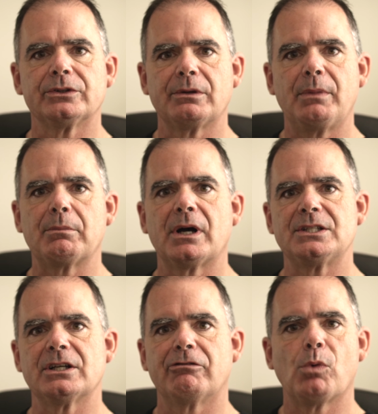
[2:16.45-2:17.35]
to make
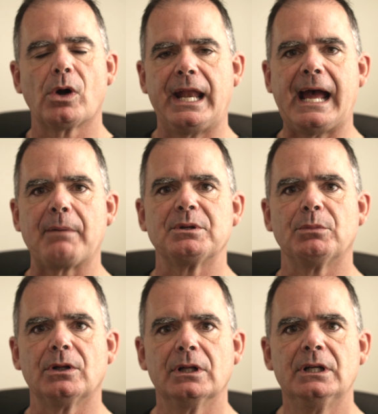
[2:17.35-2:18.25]
myself more
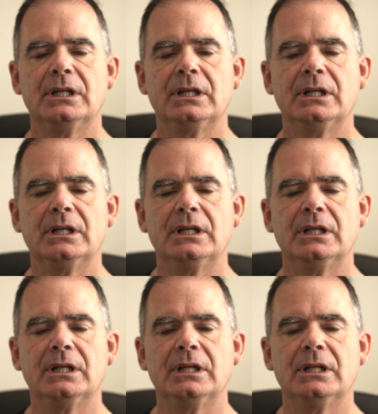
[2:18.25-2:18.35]
adaptable,